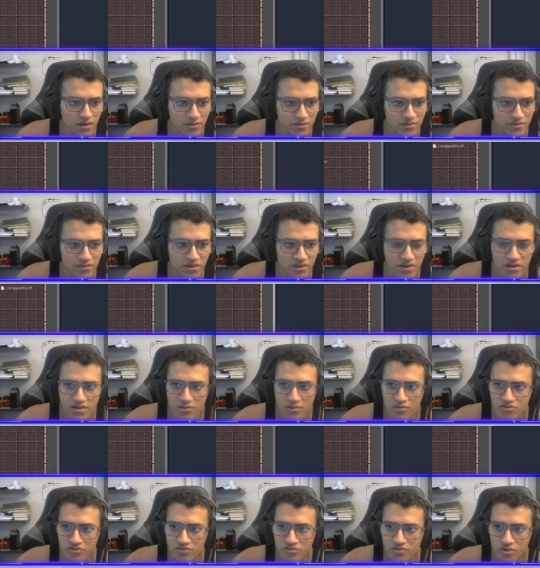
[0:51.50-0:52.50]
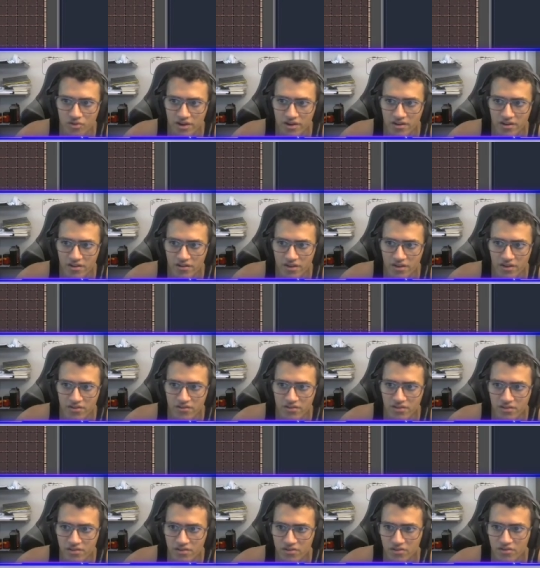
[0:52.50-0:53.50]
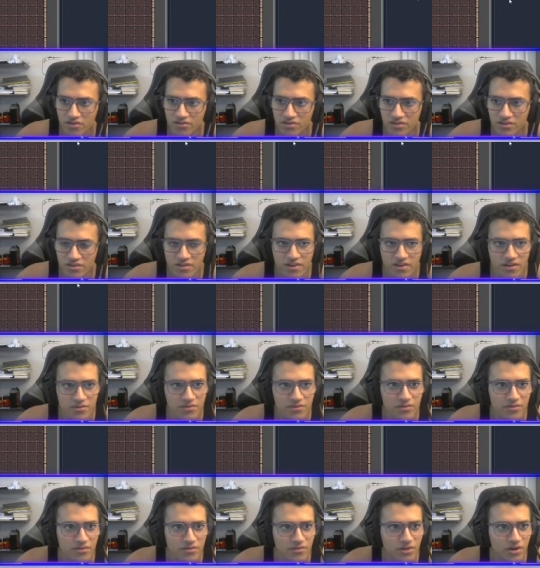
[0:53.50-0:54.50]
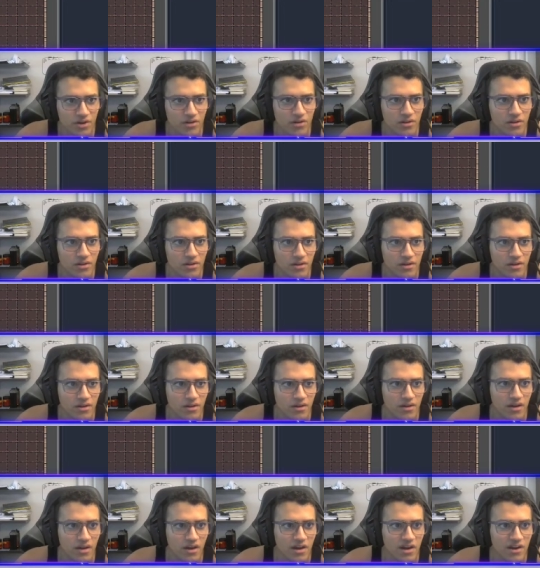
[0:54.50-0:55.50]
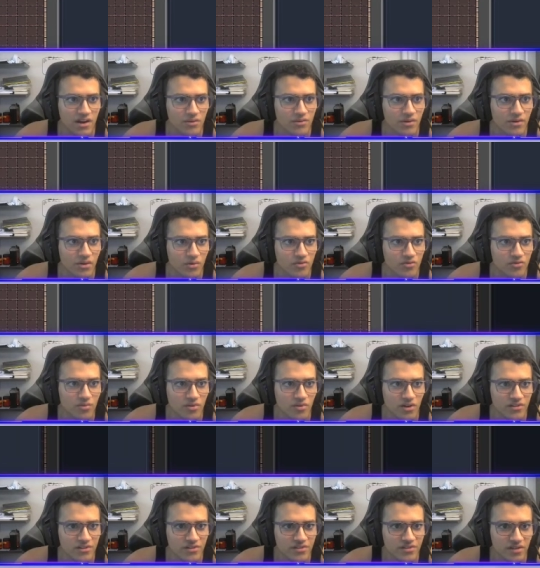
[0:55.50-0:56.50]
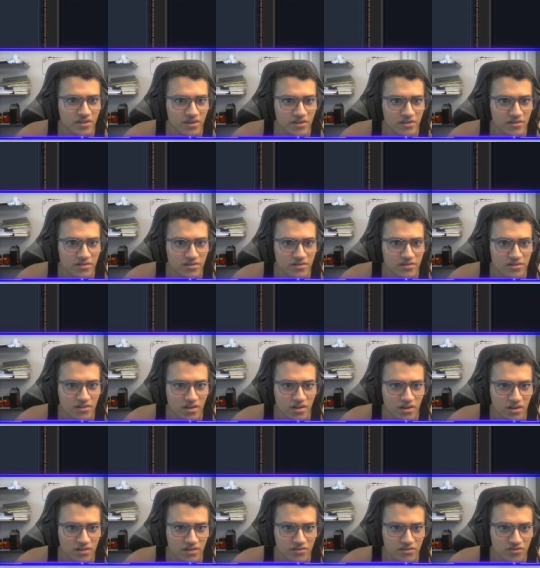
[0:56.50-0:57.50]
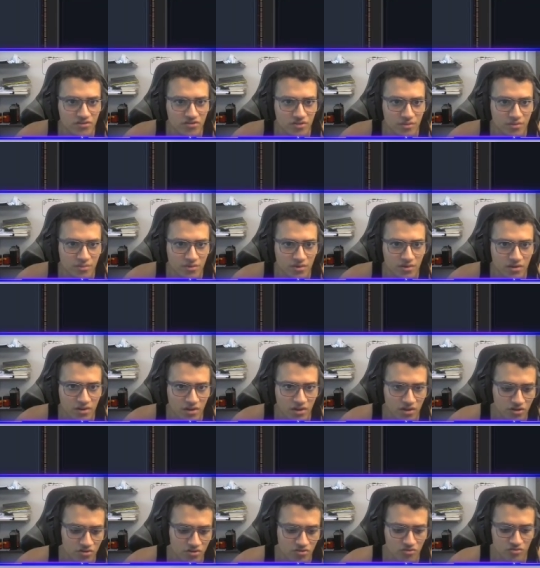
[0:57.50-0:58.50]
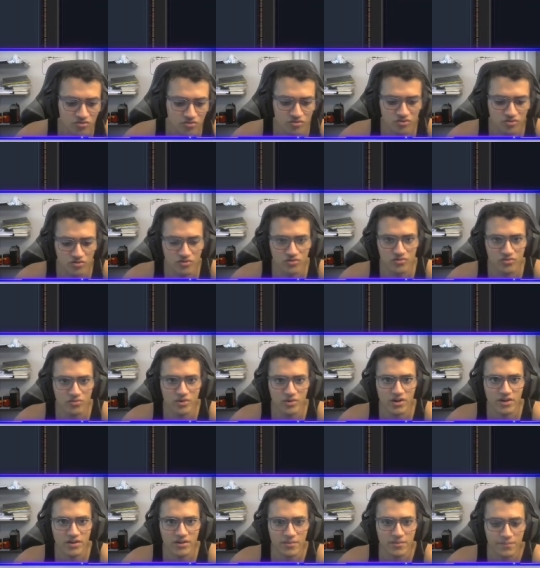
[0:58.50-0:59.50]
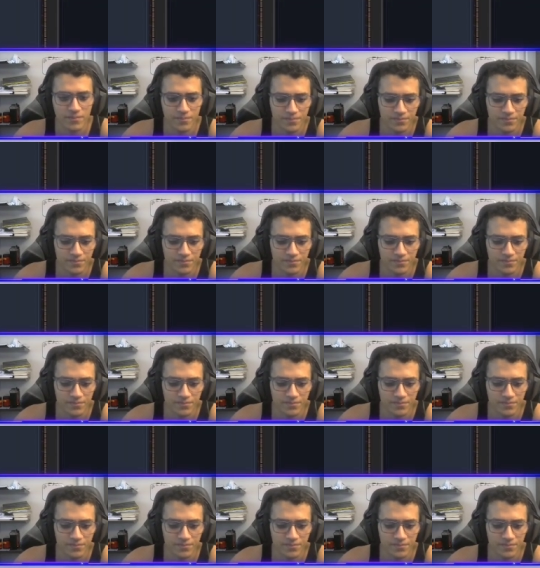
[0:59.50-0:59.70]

on the side, and we'll just drag in that .ttf file. And now if I go into project settings and I search up GUI,